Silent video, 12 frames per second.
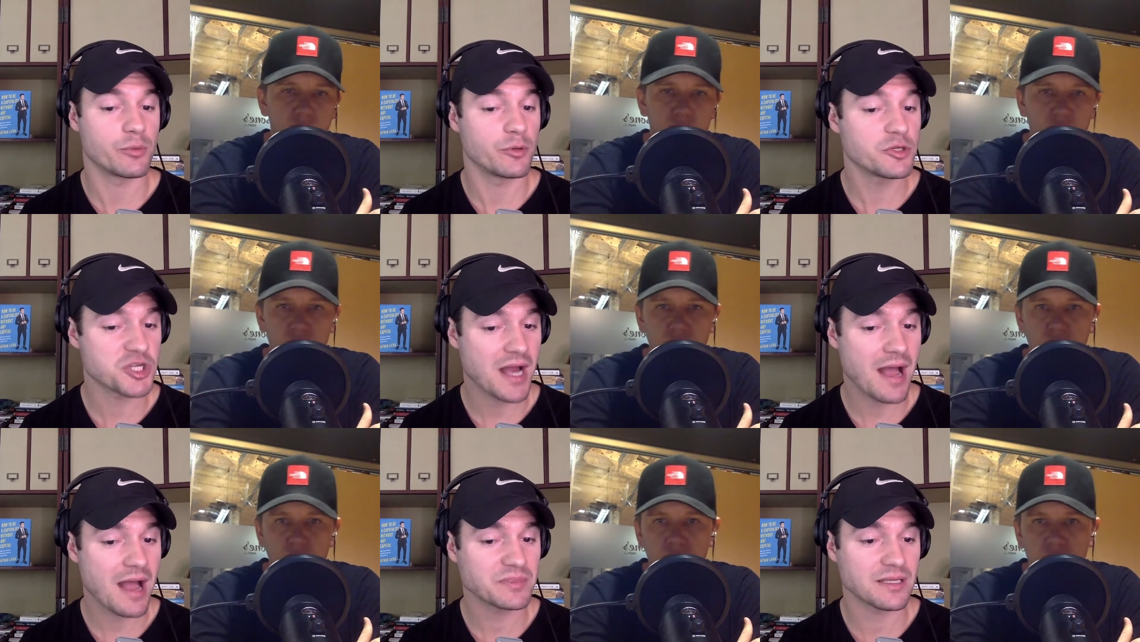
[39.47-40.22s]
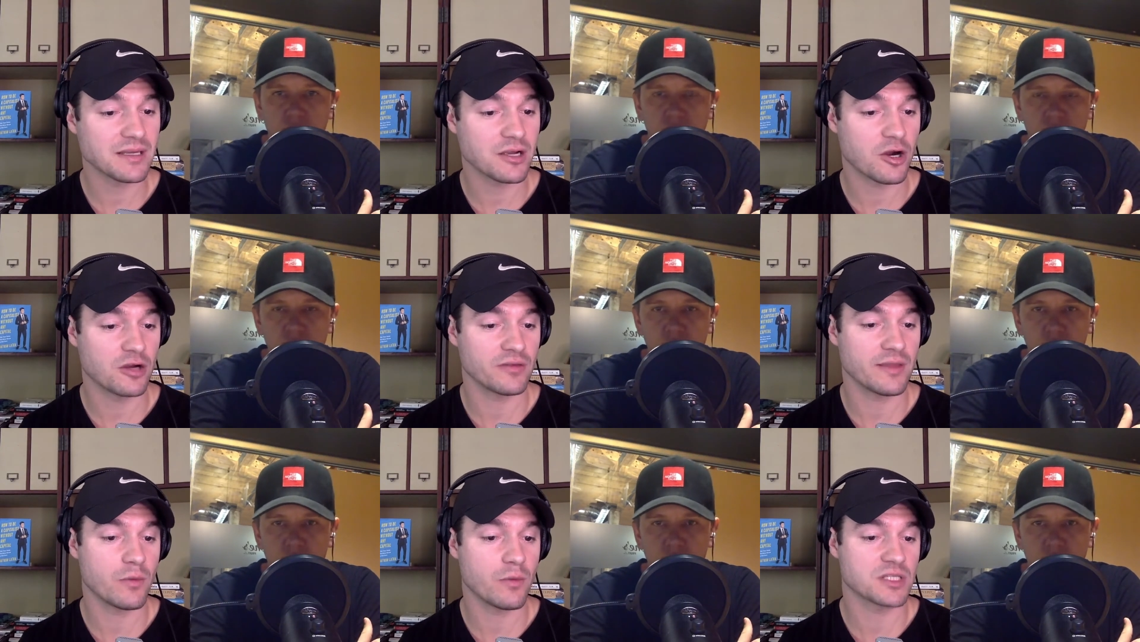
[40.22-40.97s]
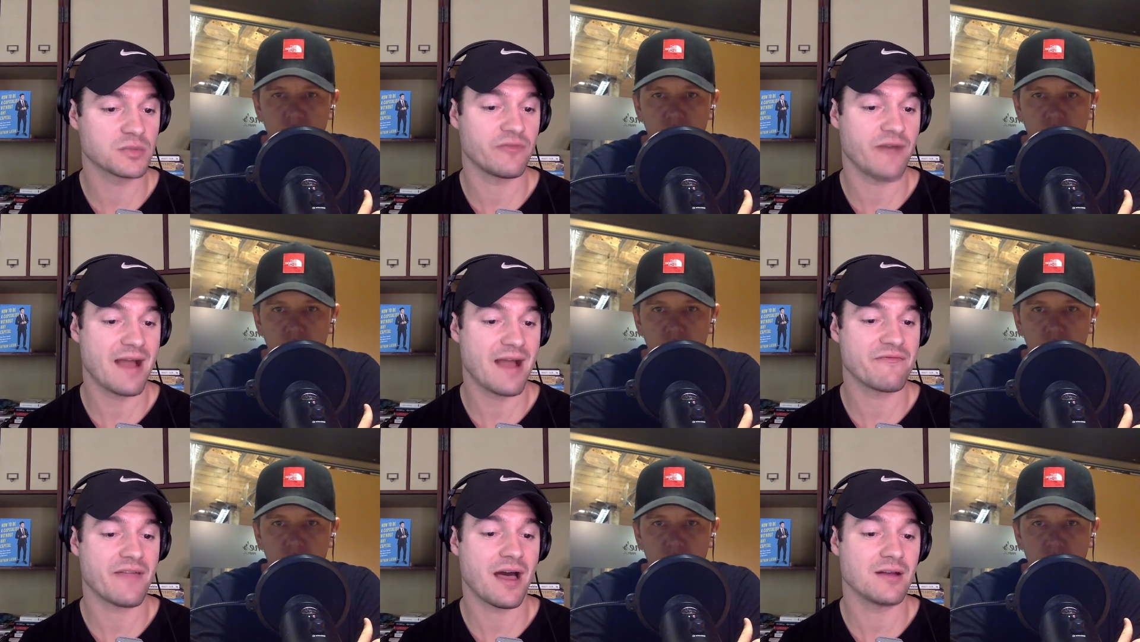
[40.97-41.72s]
Speaker 1: They're bootstrapped, currently works with
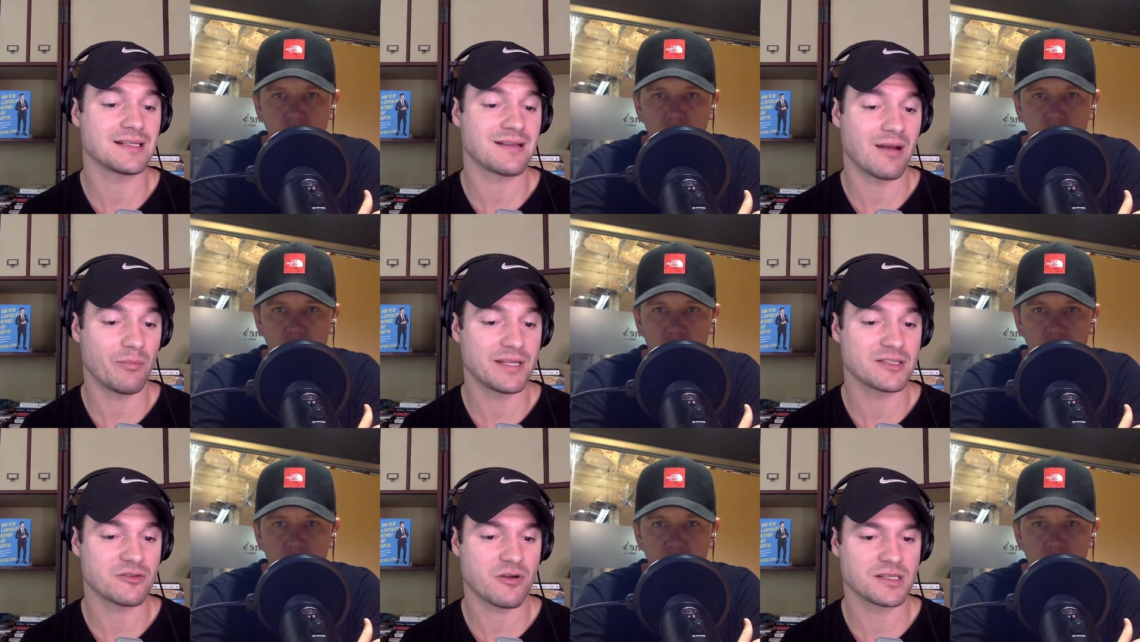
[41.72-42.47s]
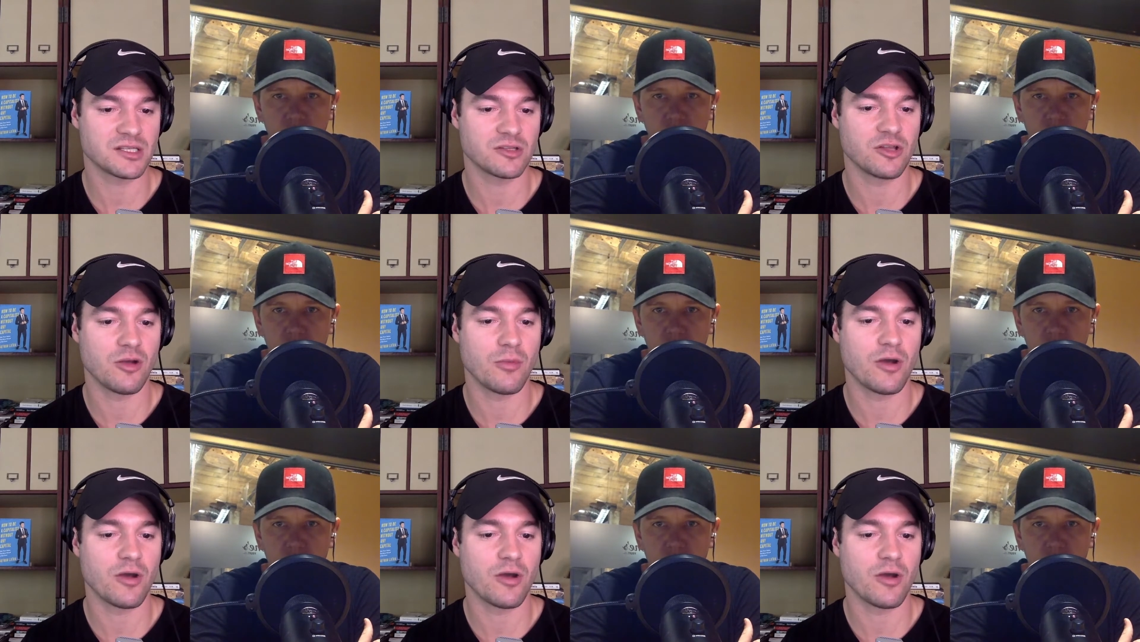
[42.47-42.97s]
5,000 companies across the globe,